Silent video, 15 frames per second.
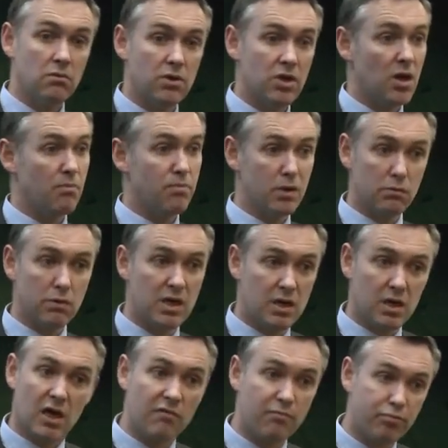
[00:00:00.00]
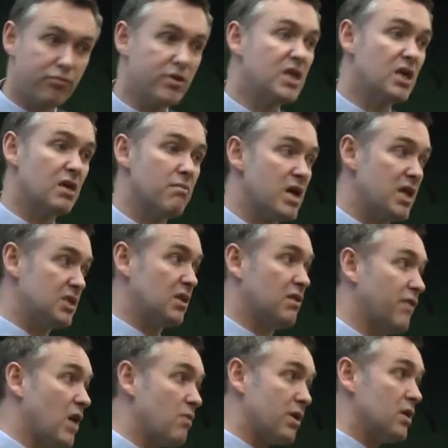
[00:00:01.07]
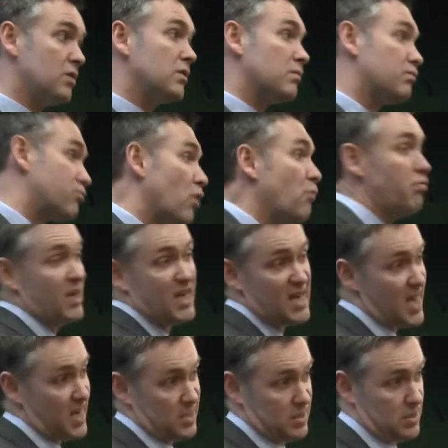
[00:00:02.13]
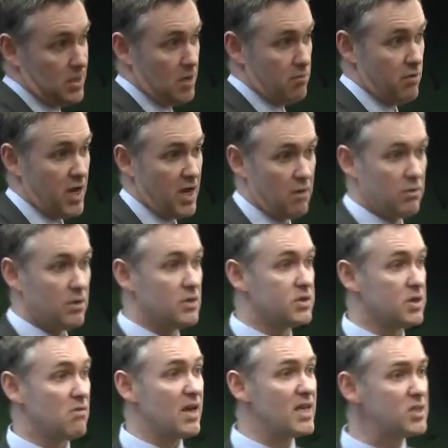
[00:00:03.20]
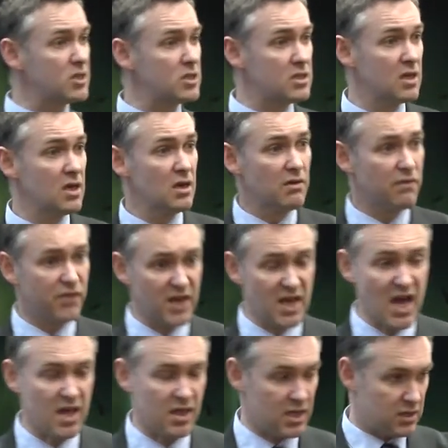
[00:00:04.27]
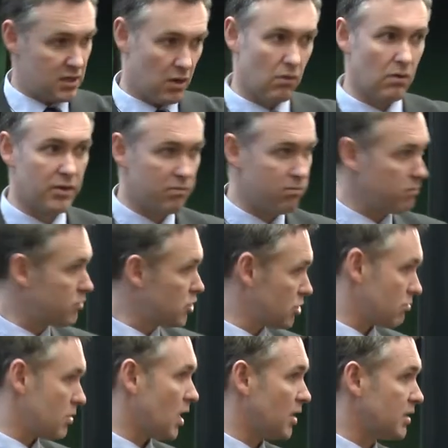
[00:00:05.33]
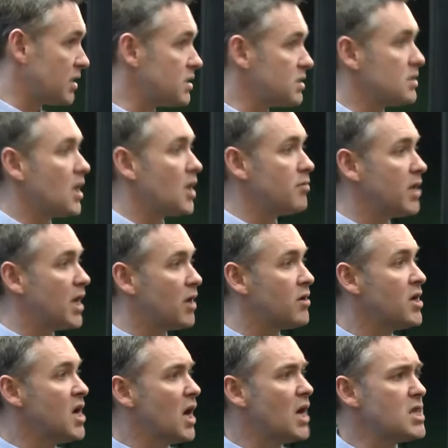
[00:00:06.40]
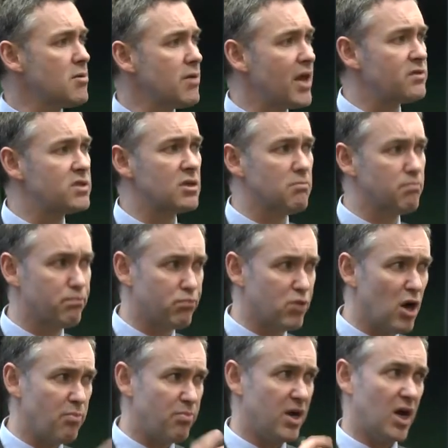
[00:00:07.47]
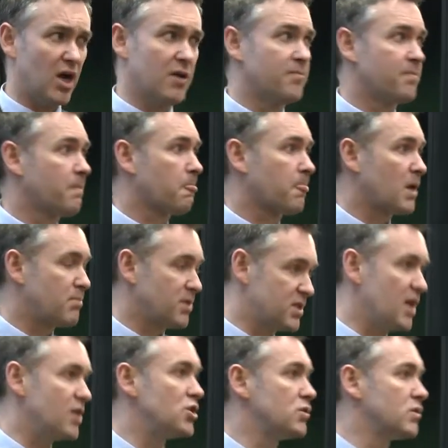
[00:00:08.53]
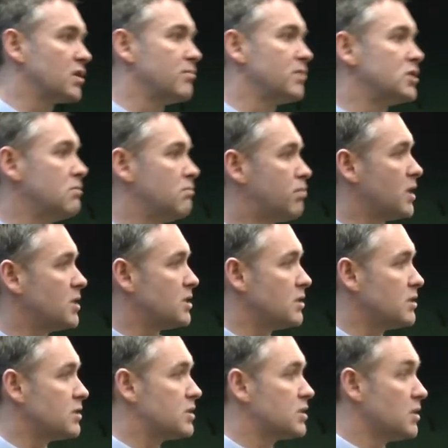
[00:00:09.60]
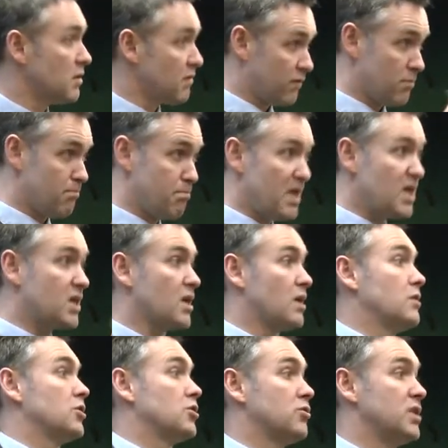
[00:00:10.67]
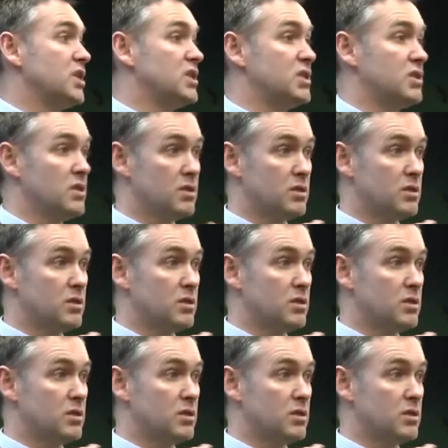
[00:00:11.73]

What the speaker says: You know, but we kind of pre-commit to the fact we're going to do it properly next time round, and so let's just forget this whole charade this time around, and then we'll have some proper potential commission presidents from big countries,